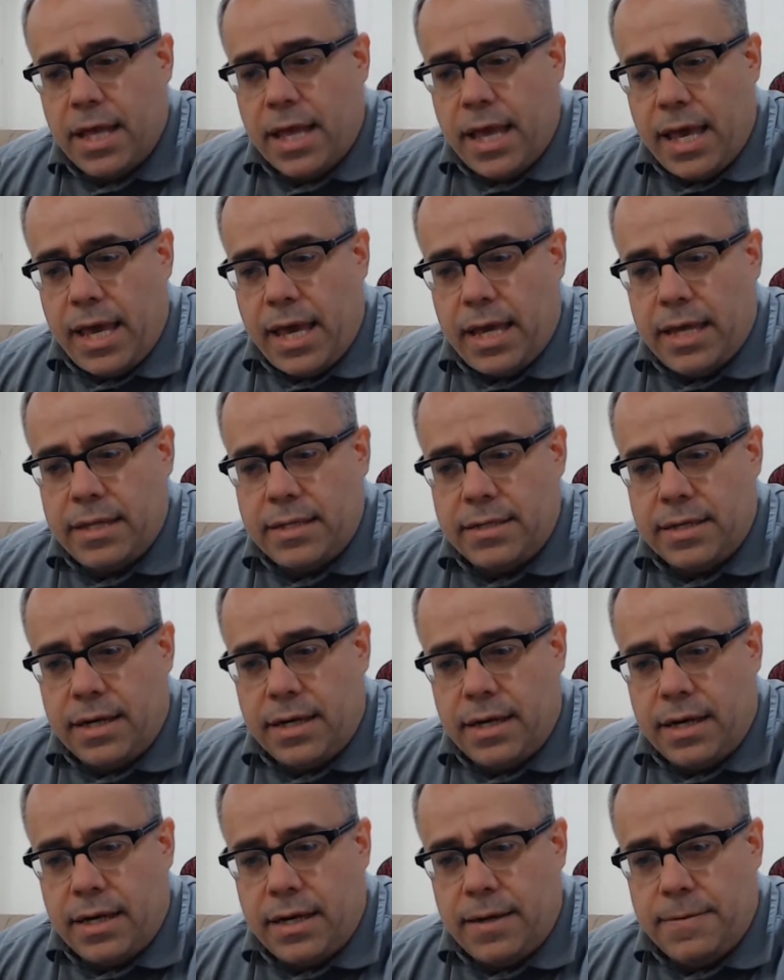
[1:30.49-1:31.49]
and
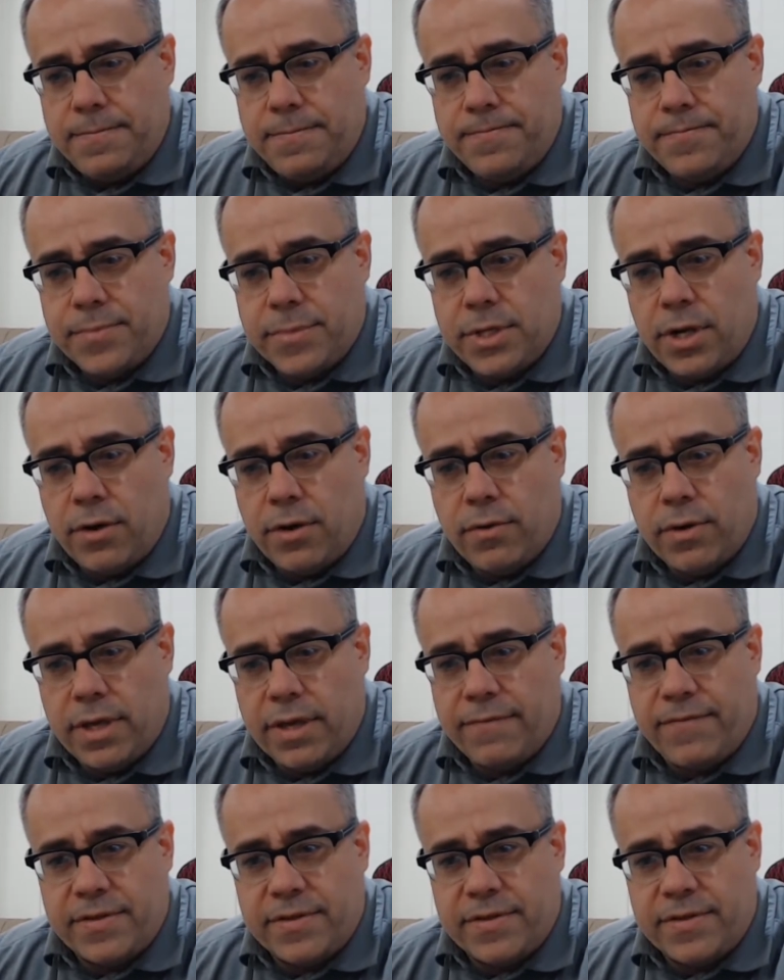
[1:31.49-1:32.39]
you know, if